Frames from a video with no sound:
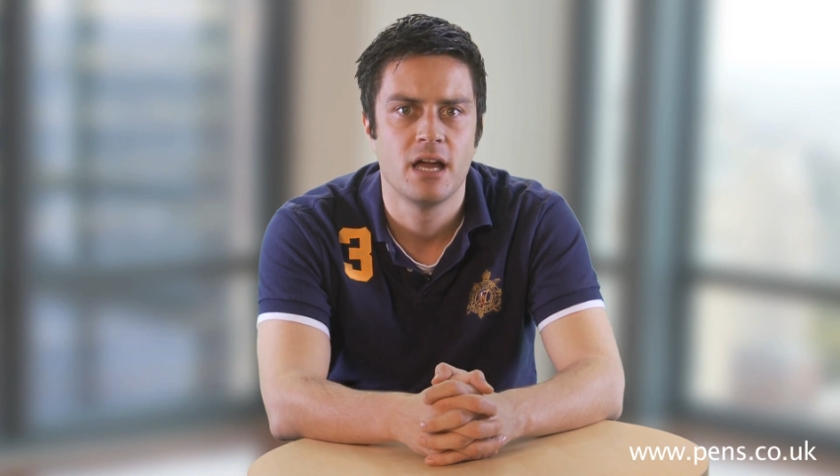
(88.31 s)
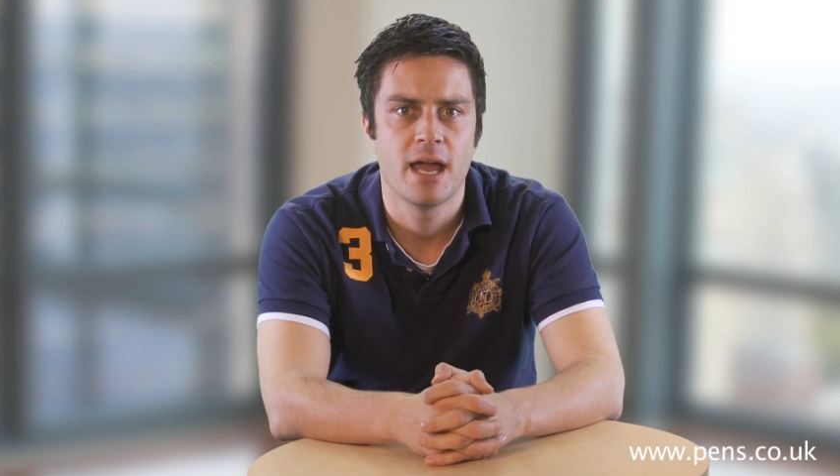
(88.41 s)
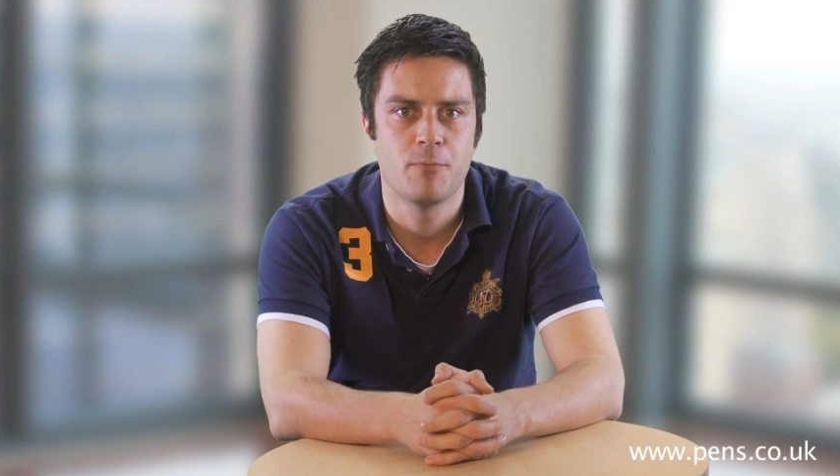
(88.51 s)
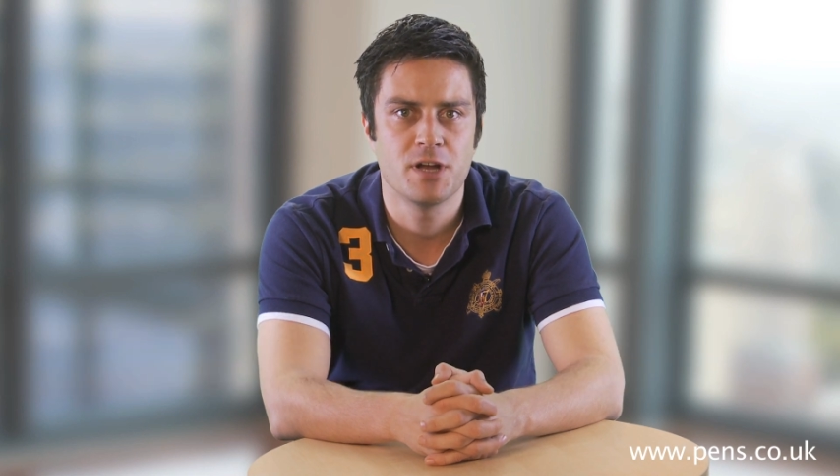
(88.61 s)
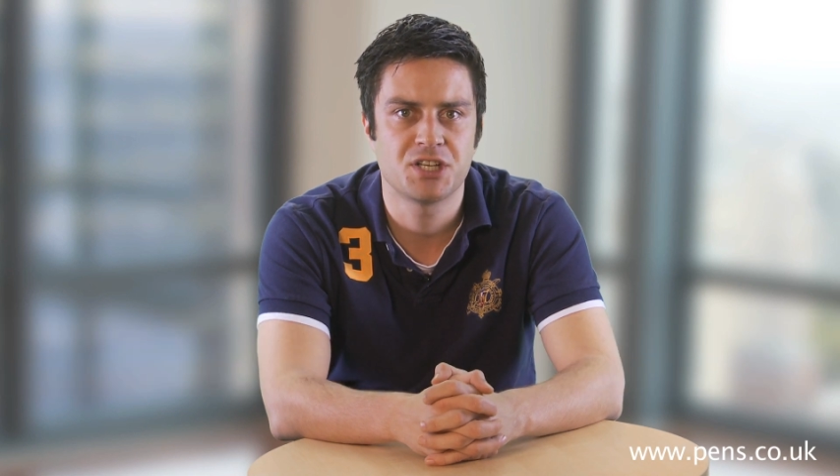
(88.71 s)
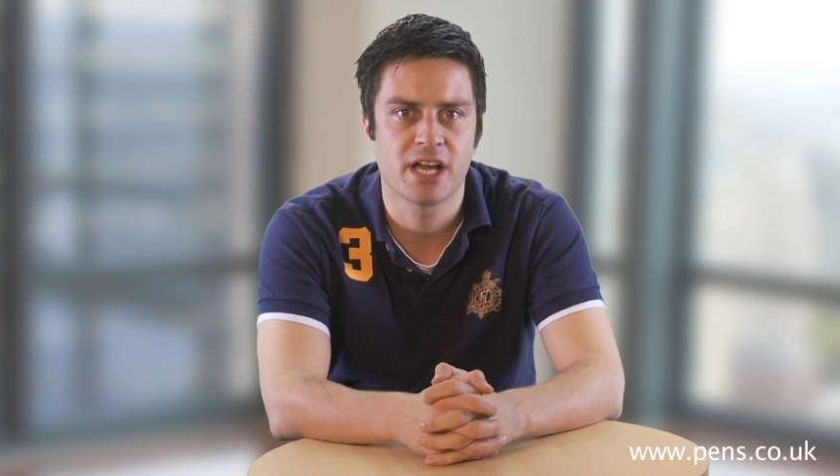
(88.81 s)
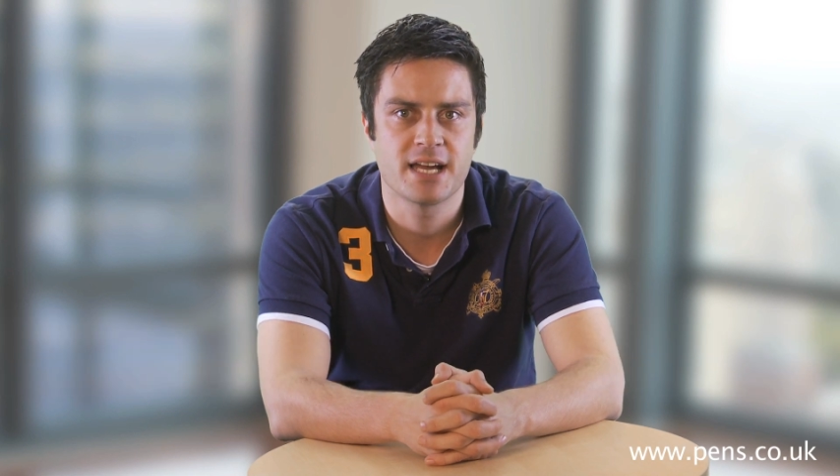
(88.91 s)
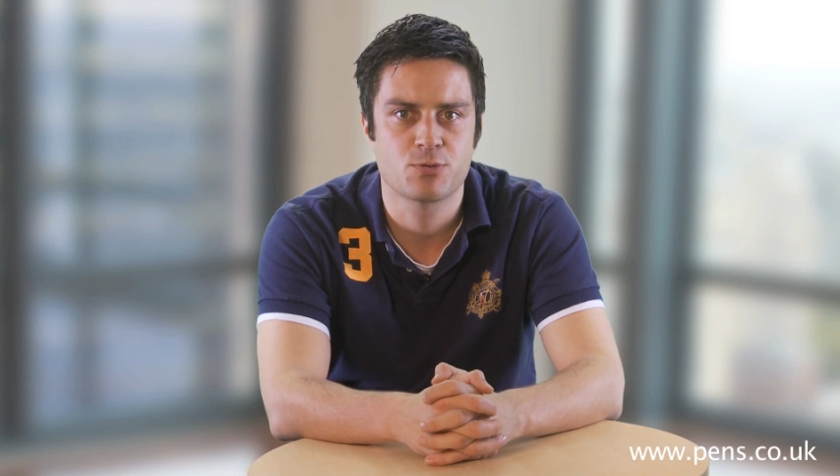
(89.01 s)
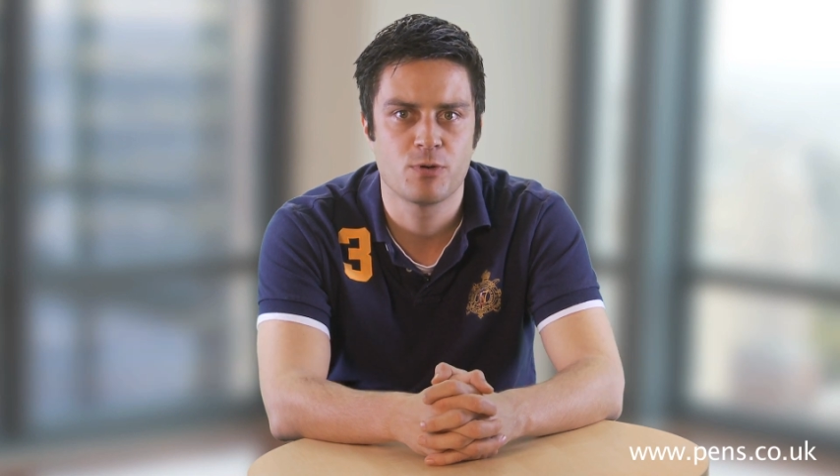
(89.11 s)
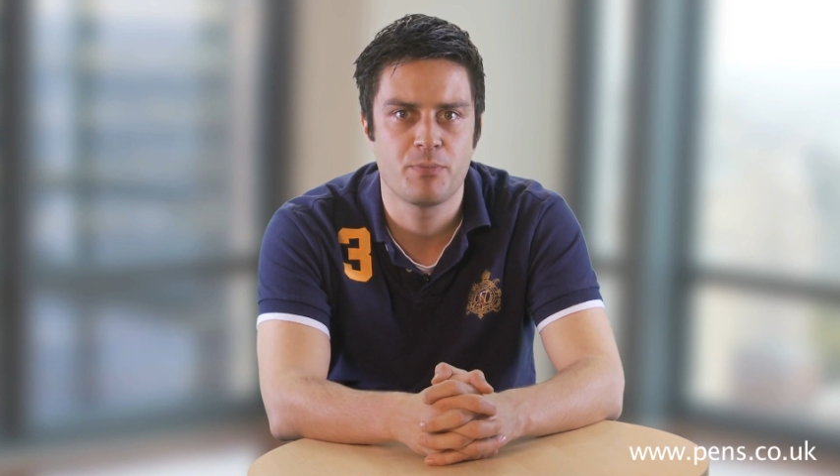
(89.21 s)
in which
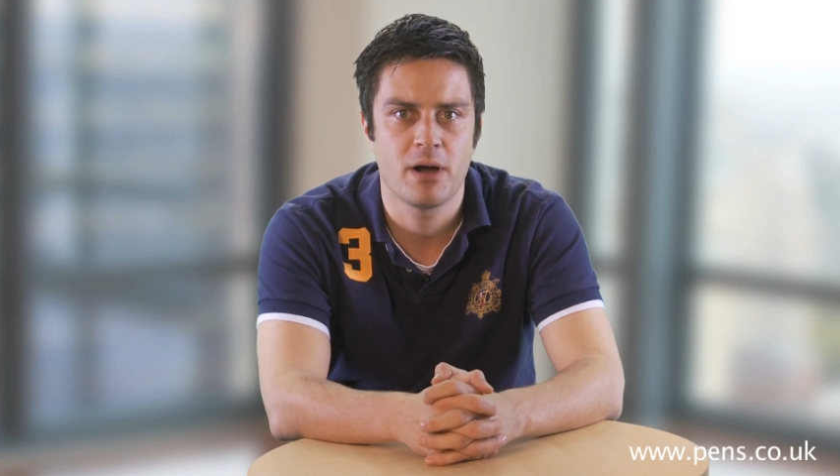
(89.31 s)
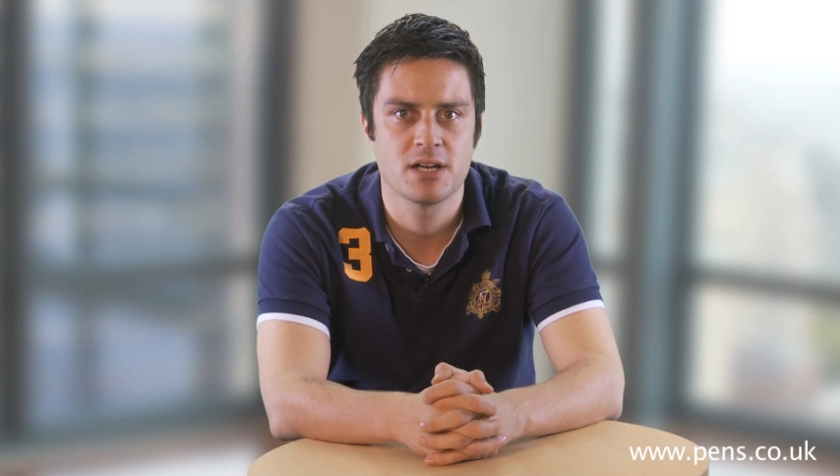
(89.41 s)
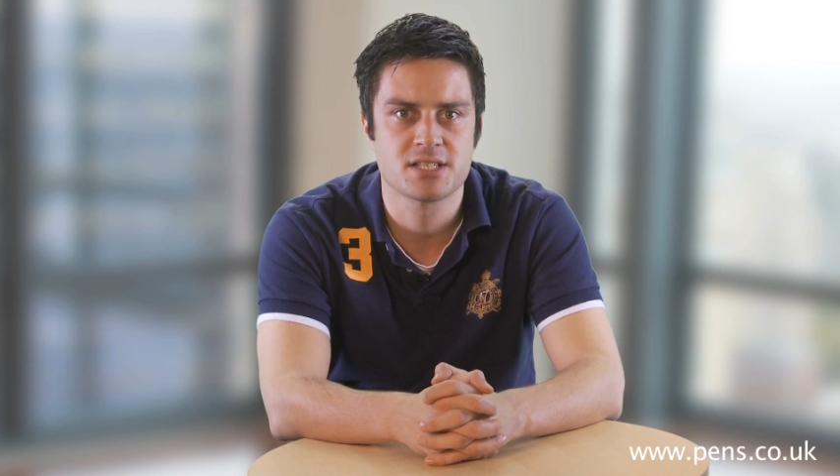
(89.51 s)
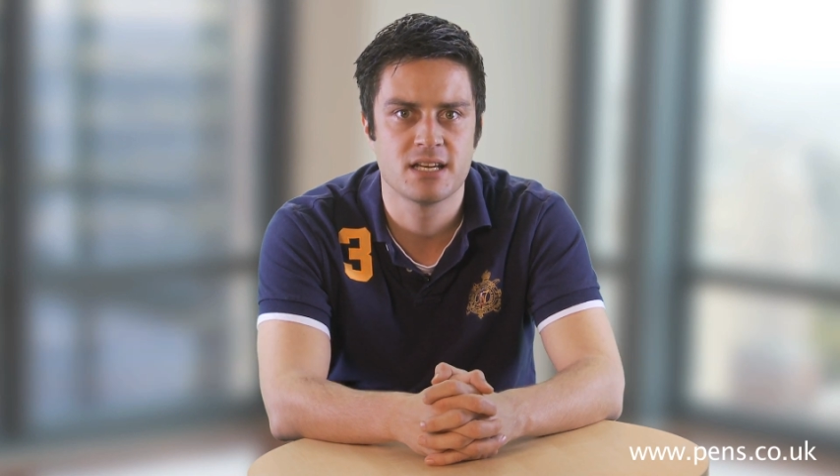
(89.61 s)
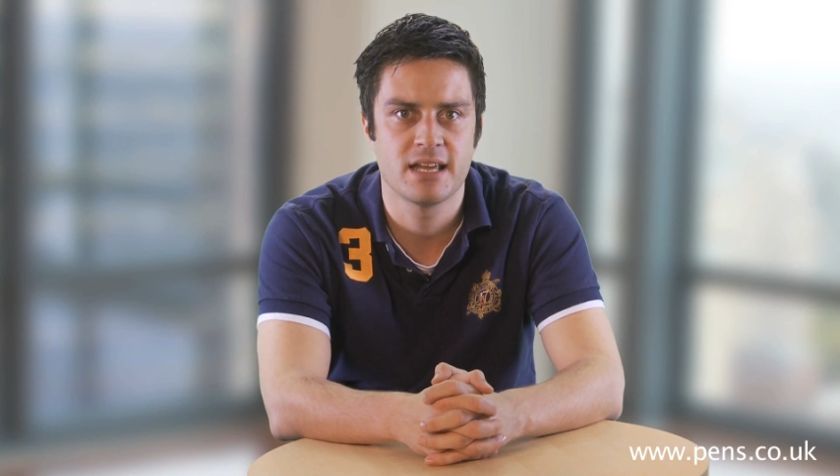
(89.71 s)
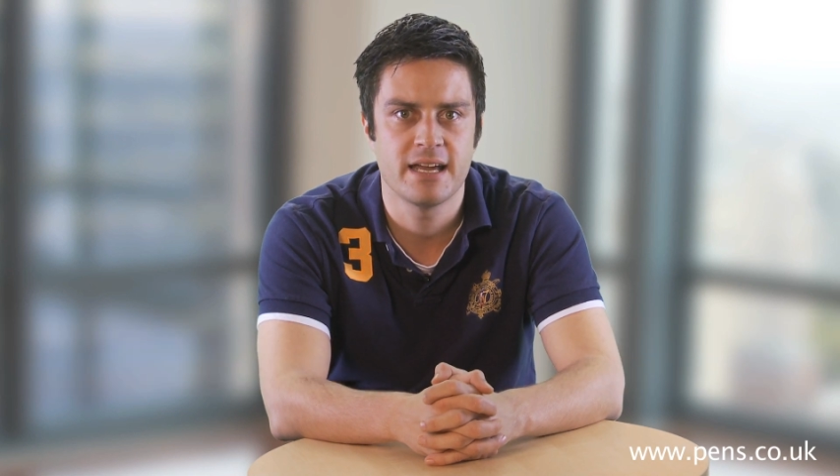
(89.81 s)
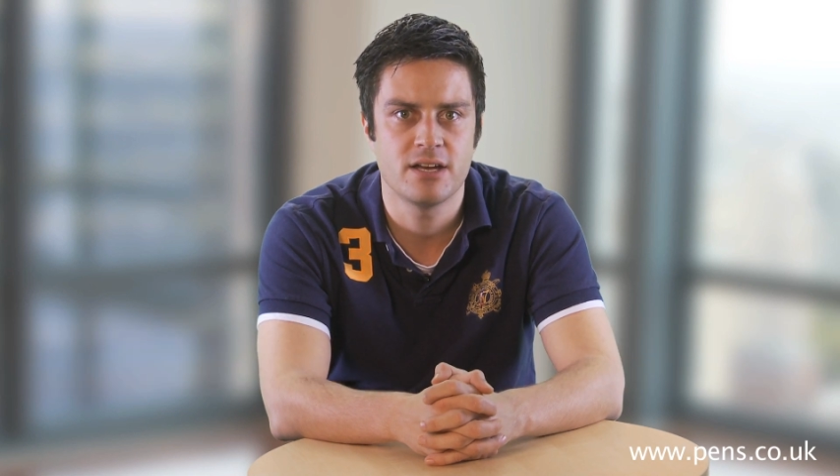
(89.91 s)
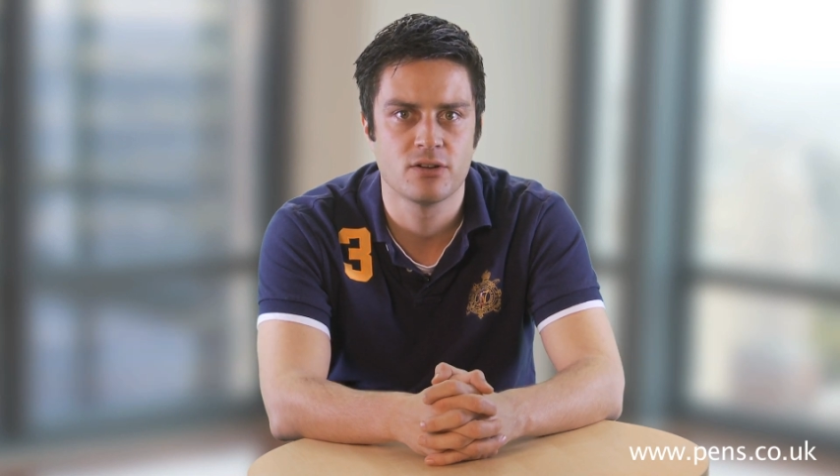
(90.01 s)
case we would pass the lead